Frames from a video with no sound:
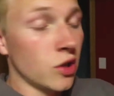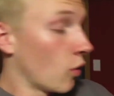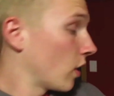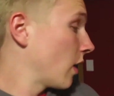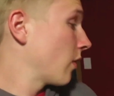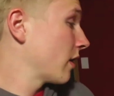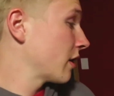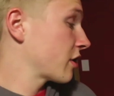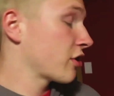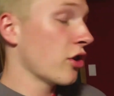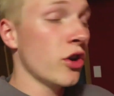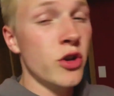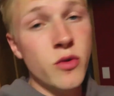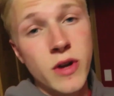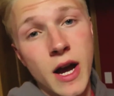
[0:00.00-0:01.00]
So what I want to
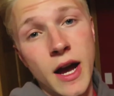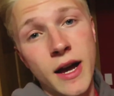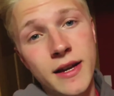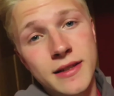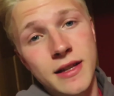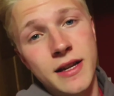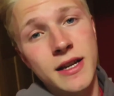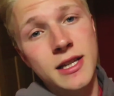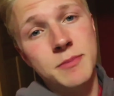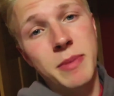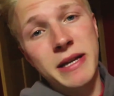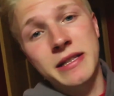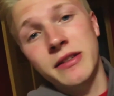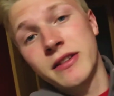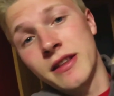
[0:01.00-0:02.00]
show you guys is
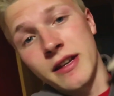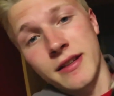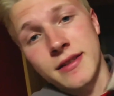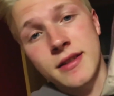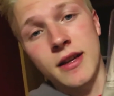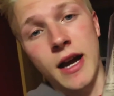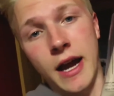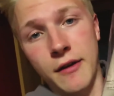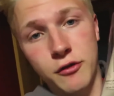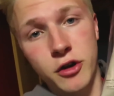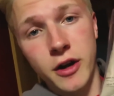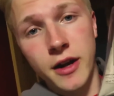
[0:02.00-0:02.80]
basically this. I have